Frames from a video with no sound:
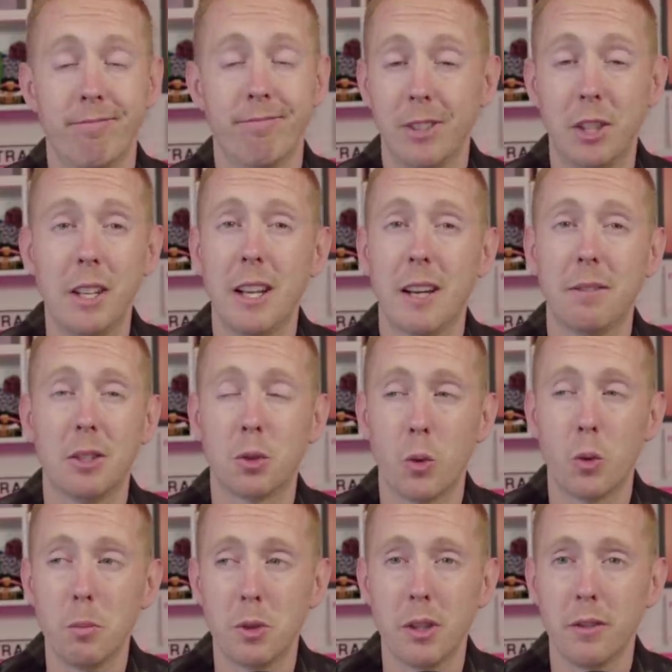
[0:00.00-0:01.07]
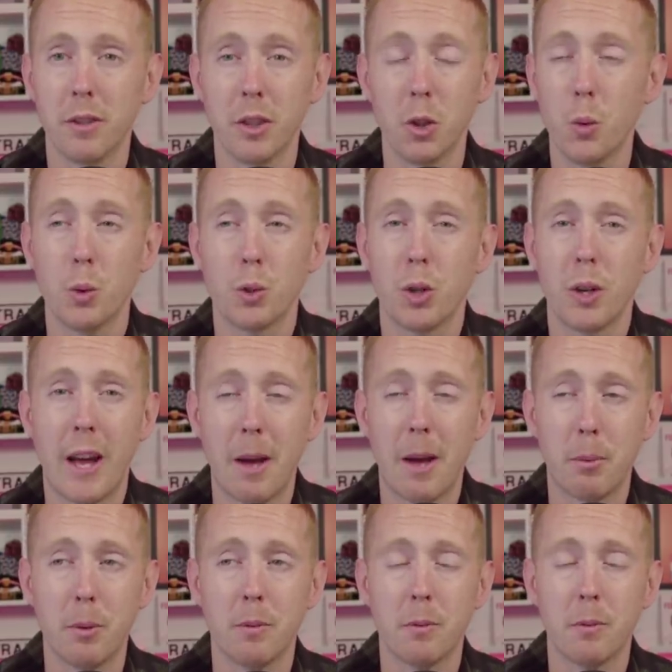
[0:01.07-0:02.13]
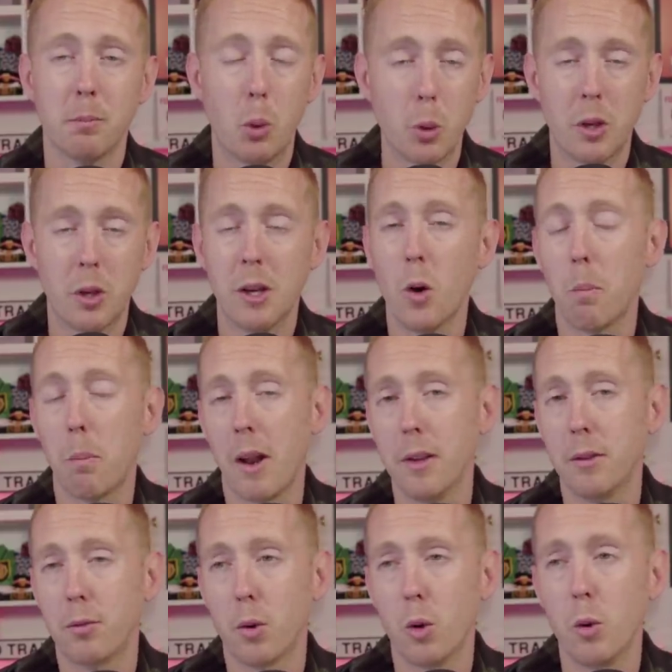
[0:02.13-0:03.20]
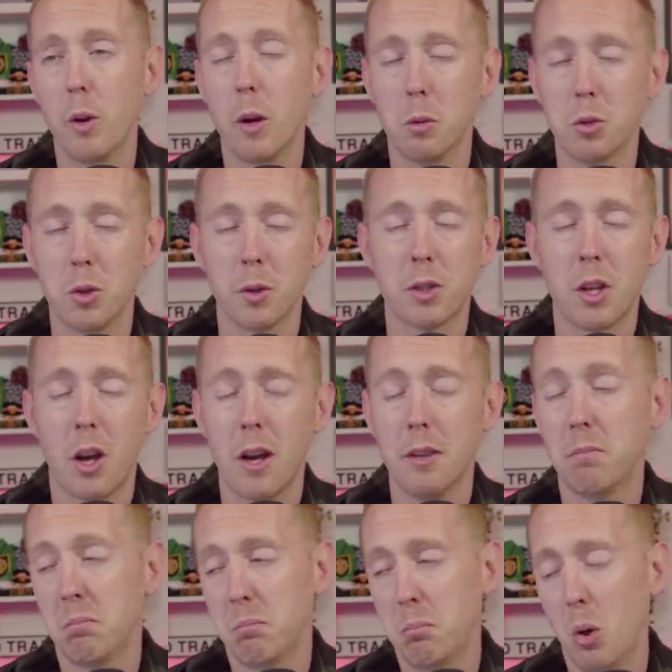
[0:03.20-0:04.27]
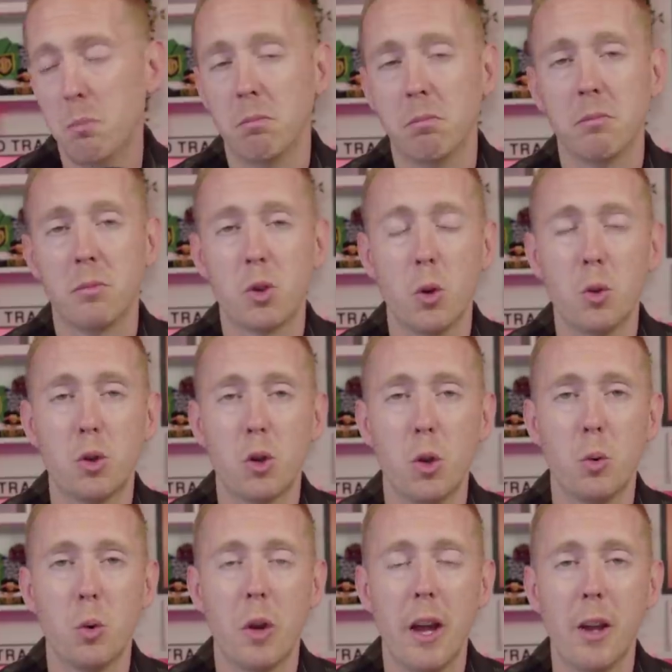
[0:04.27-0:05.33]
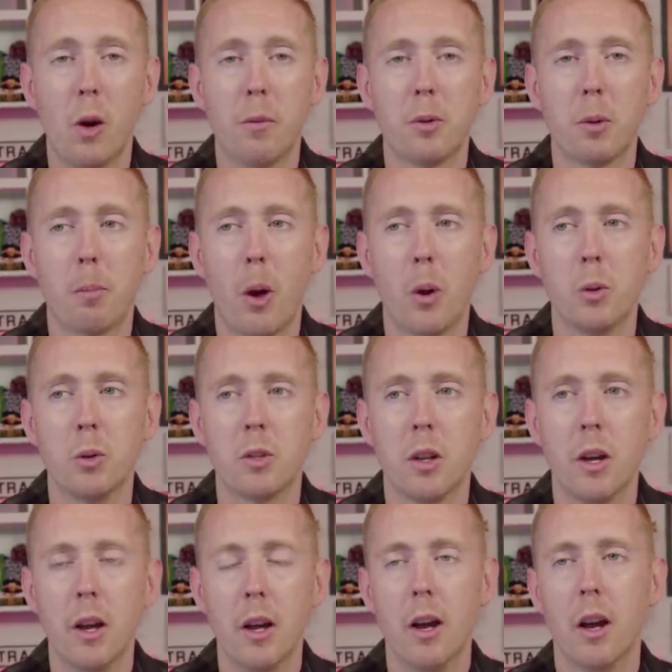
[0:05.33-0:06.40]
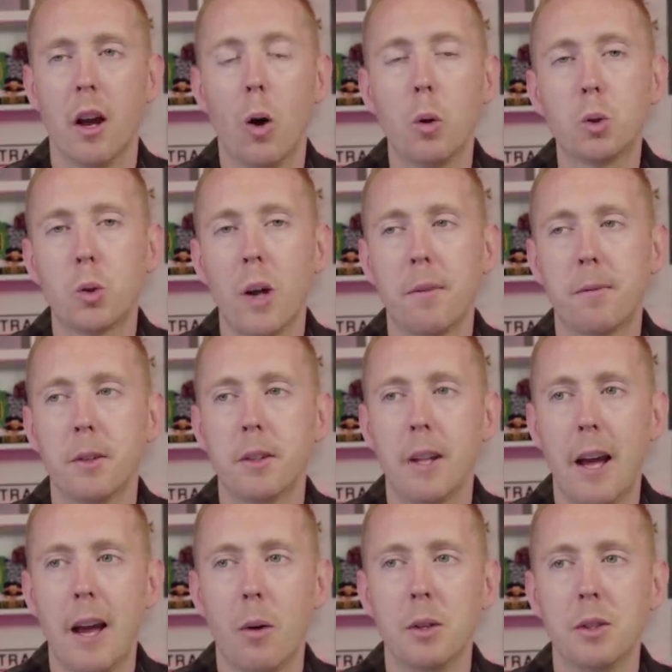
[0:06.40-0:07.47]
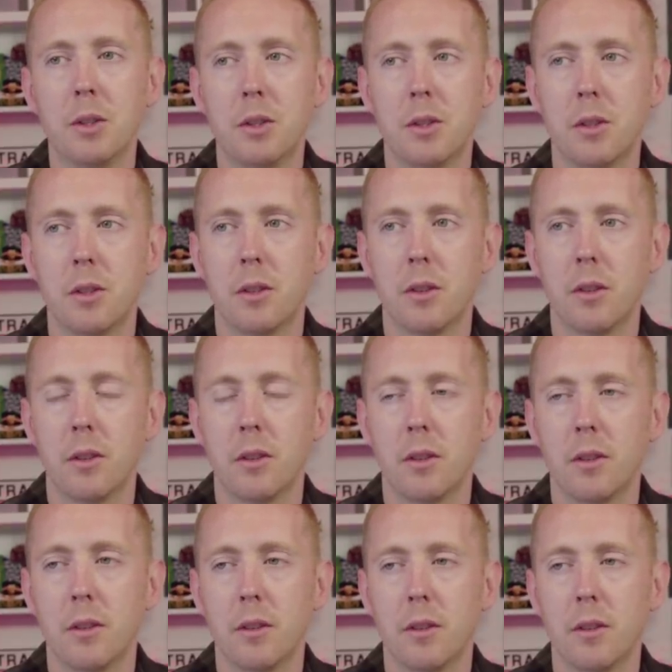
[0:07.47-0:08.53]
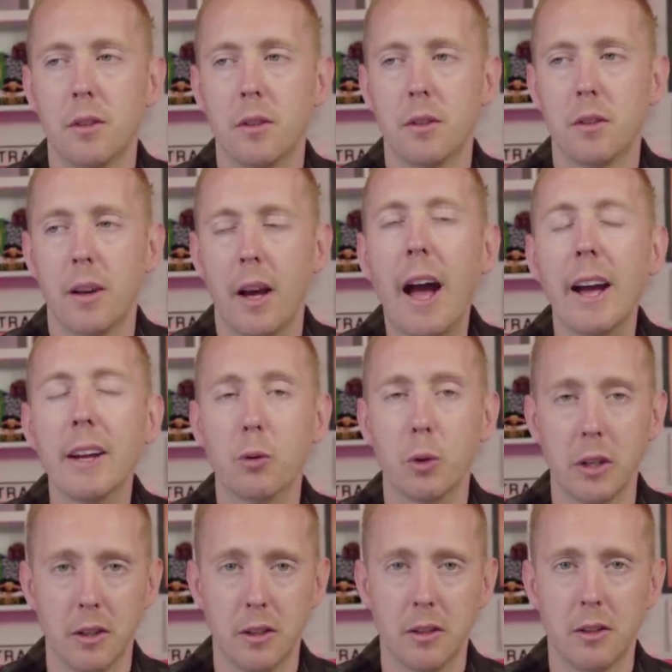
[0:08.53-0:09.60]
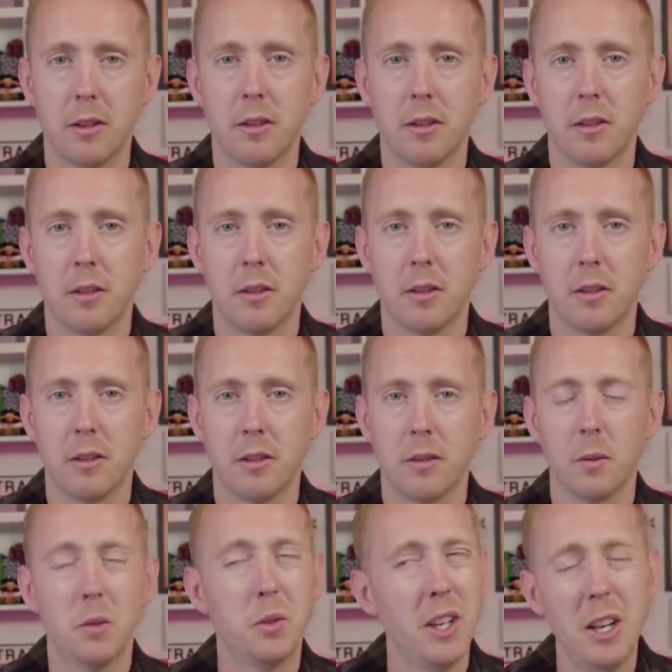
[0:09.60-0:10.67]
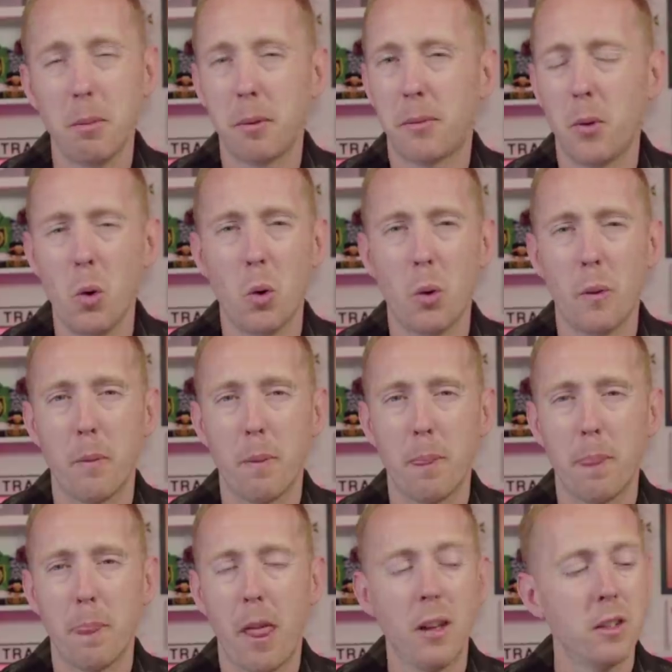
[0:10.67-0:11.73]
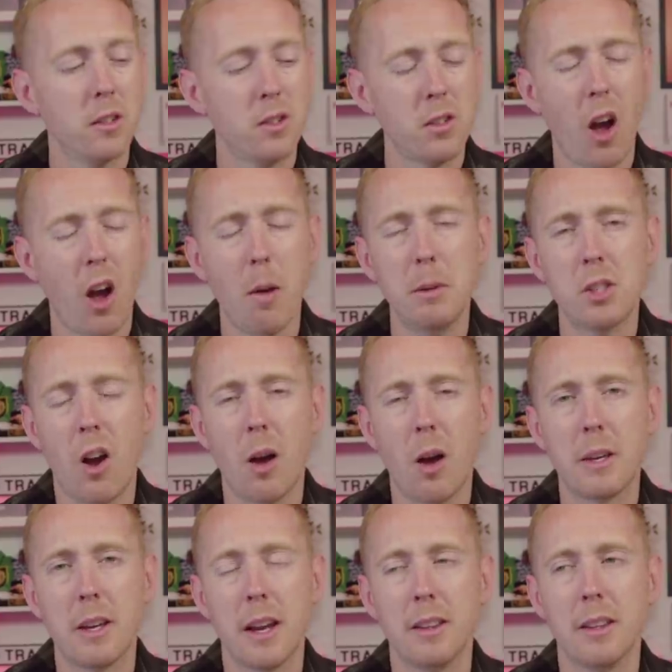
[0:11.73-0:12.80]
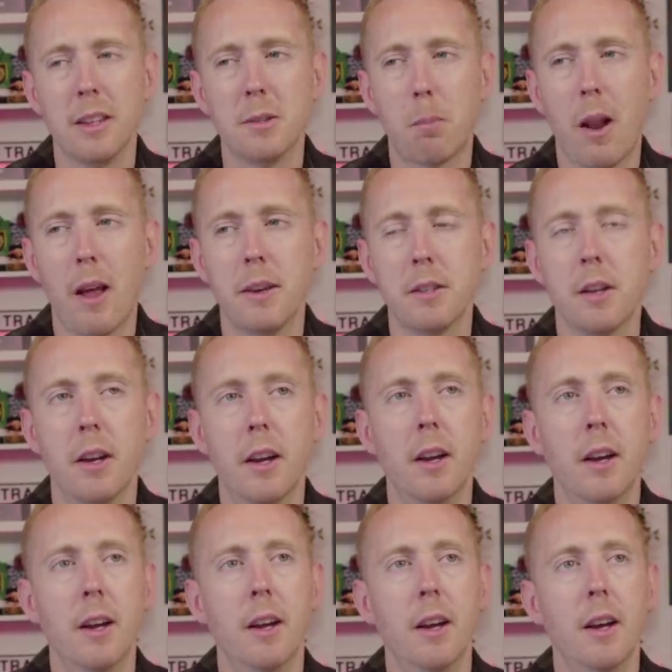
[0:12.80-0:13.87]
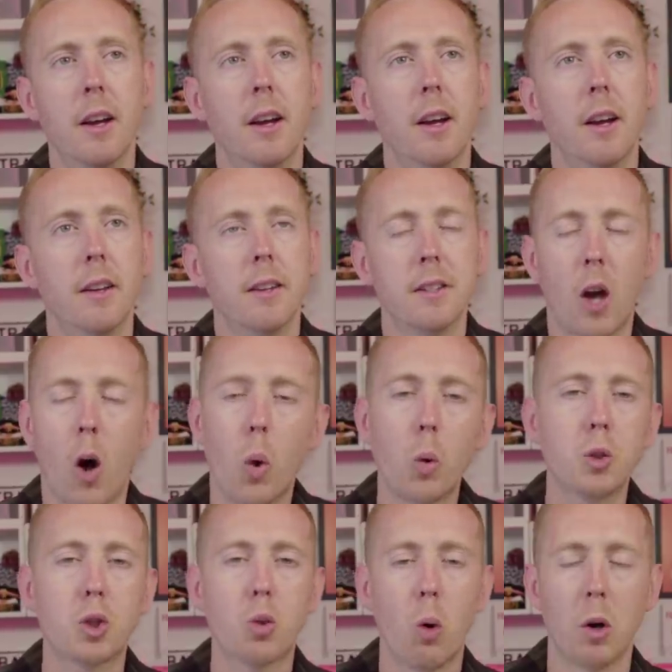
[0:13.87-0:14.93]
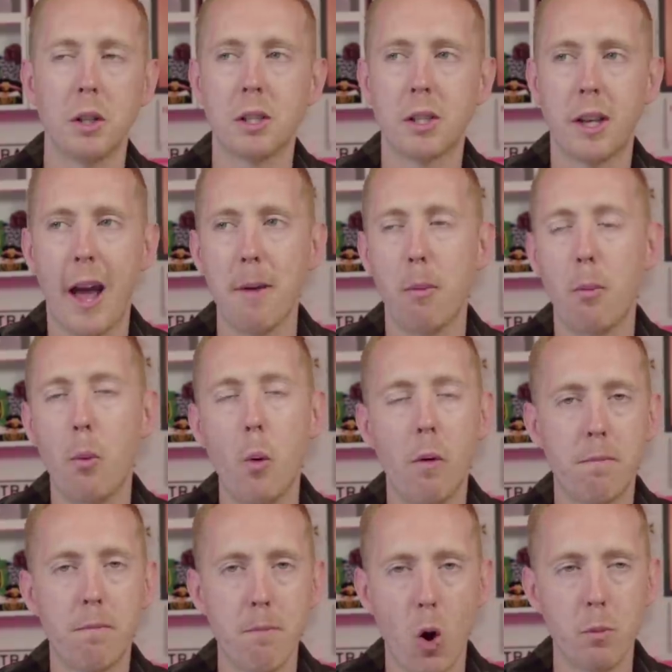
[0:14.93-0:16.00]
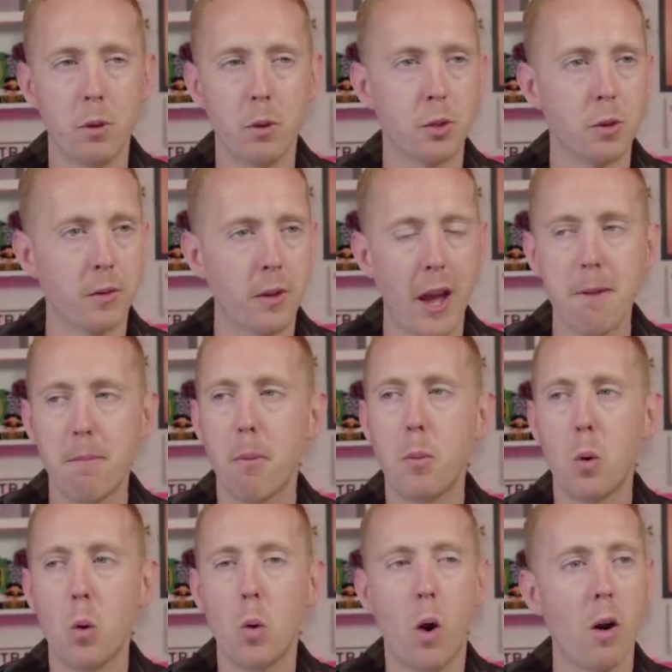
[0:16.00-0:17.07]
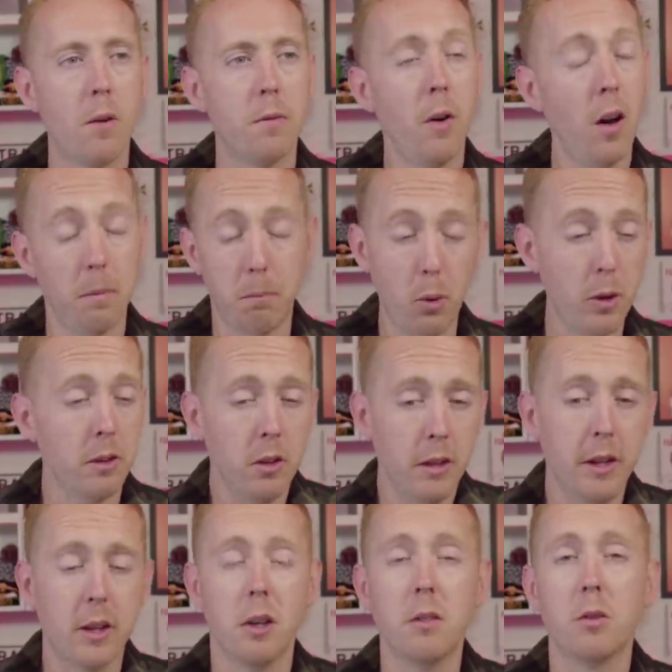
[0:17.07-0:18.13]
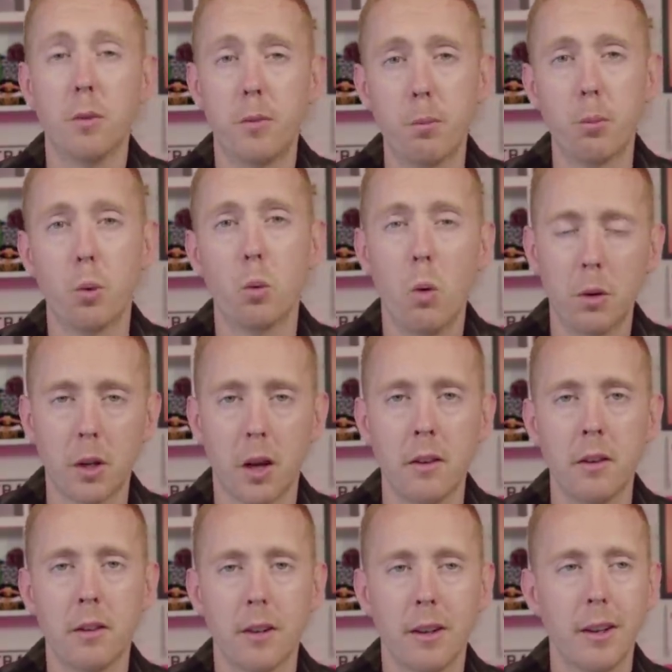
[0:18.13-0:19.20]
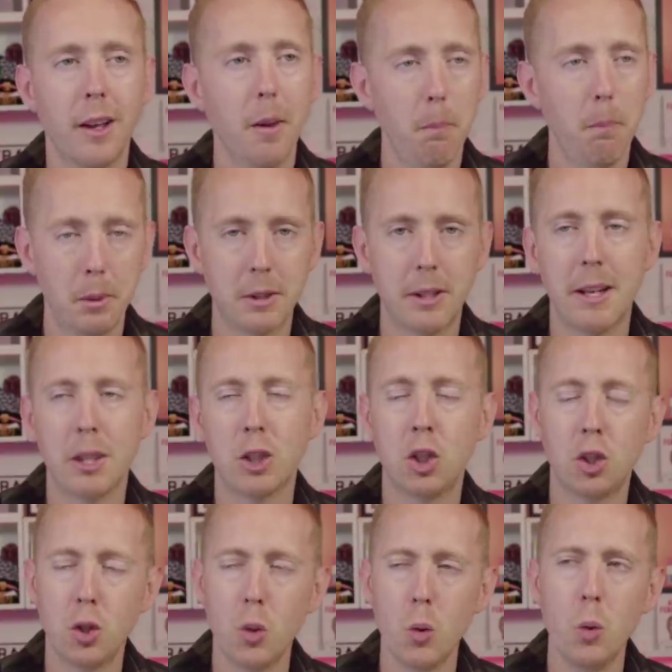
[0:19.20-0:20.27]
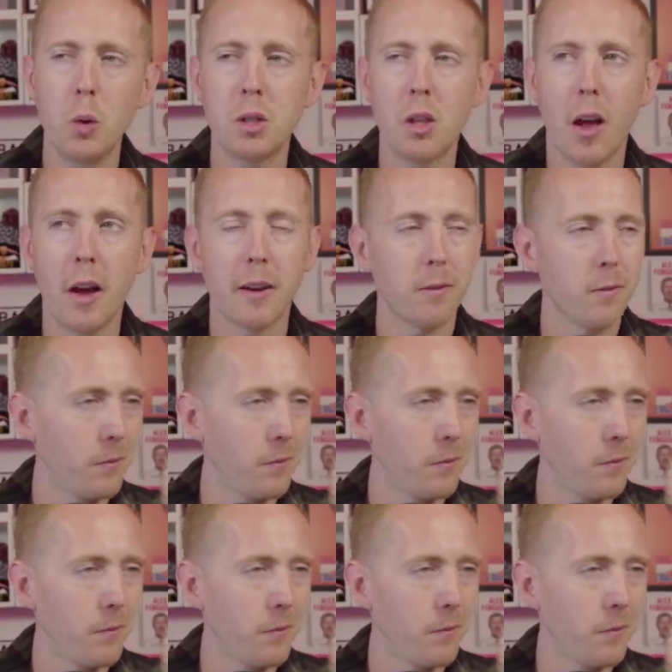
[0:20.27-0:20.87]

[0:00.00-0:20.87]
You didn't have to script it. You knew it was going to happen. Pukki got played through. He was onside. Boom. 2 2 in off the post. Old Trafford now is angry. Seen it before. Time and time again, these players, this whole squad is capable of moments, of capable of, ah, brilliant, there you go, good football, well done. But then as soon as like